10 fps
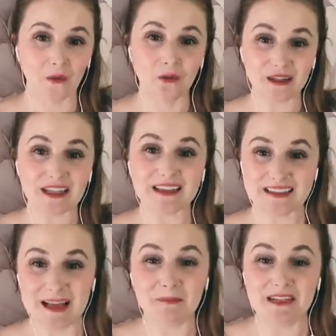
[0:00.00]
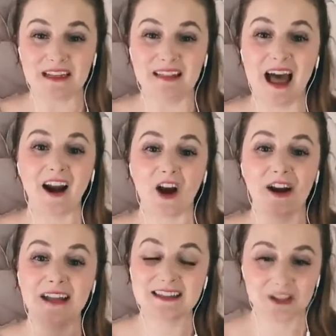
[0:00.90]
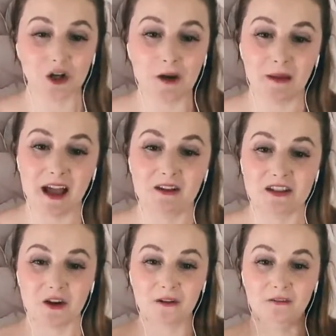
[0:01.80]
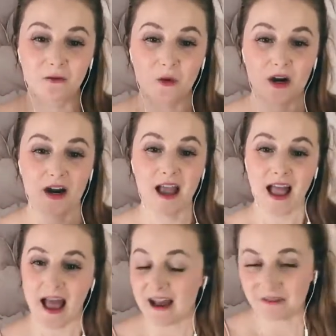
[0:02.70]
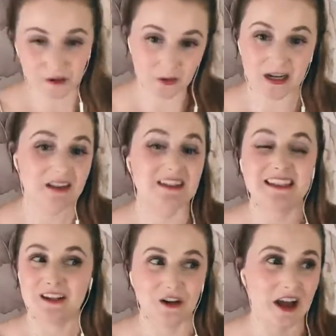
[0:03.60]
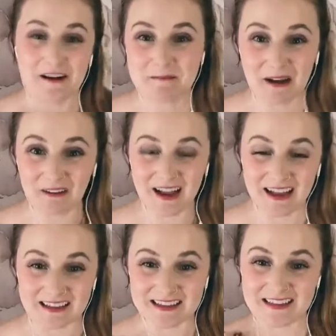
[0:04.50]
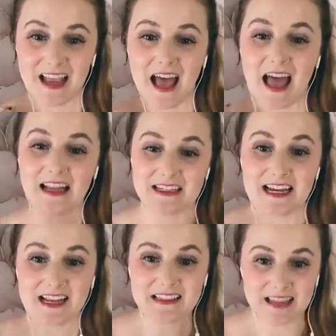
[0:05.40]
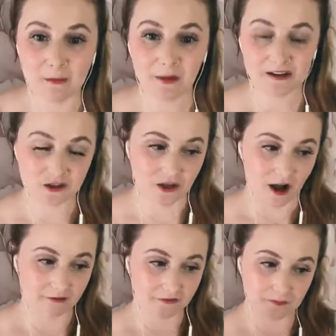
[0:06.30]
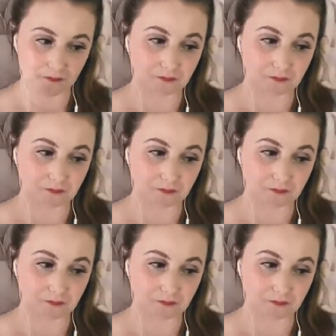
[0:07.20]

Really accepting that our Instagram accounts are for everyone else. They're not about us. And it takes that pressure off.